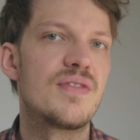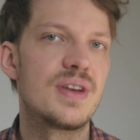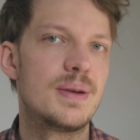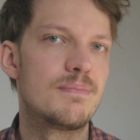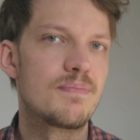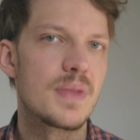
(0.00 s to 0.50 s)

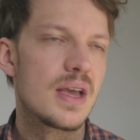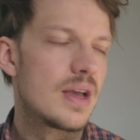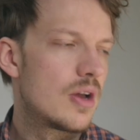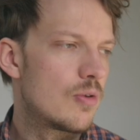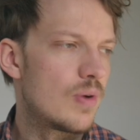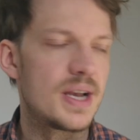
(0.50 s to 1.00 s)
He
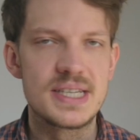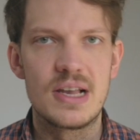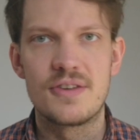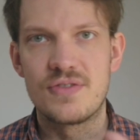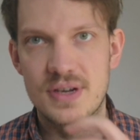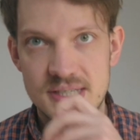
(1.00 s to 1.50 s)
writes a
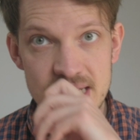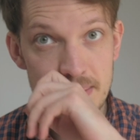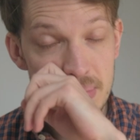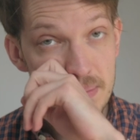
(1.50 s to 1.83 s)
lot, for example,